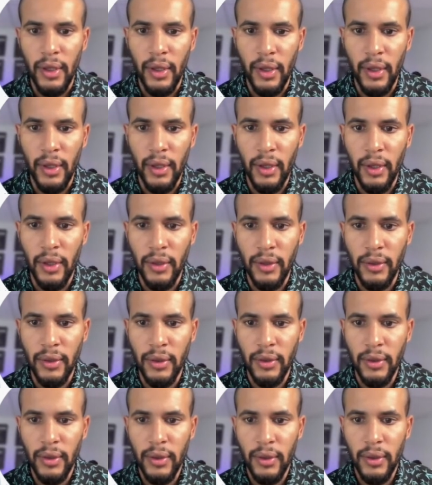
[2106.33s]

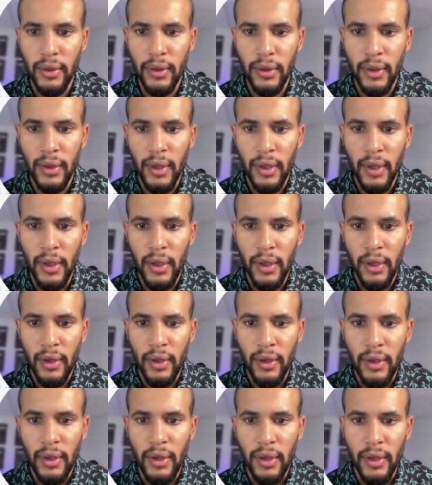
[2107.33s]
and
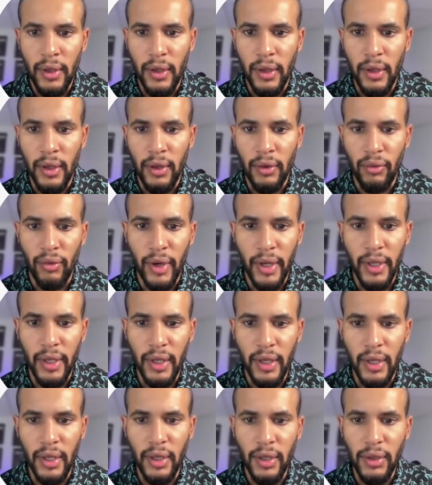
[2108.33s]
right
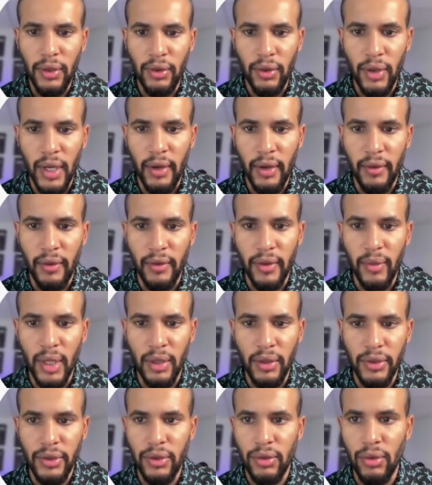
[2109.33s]
here you have the
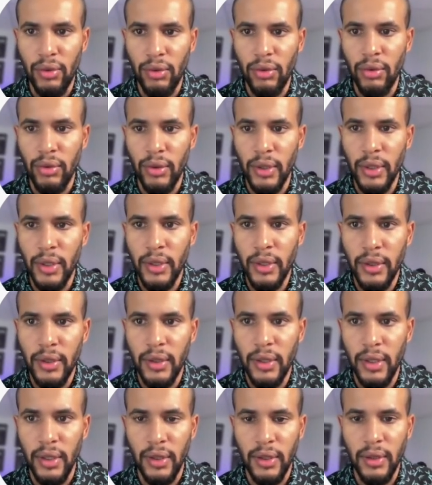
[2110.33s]
middle school,
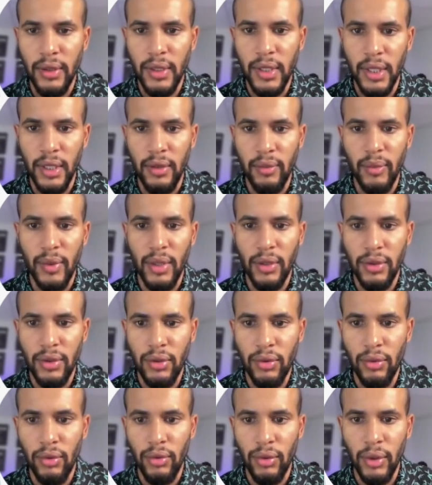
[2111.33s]
Keith Middle
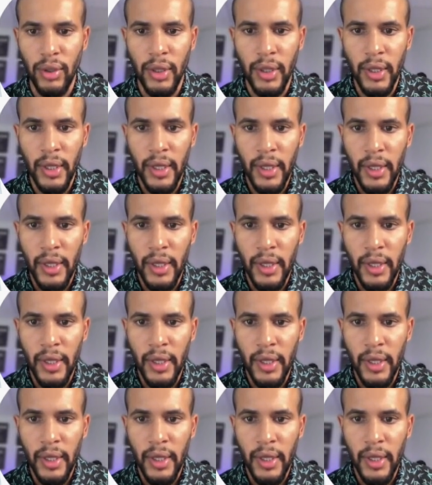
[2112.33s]
School,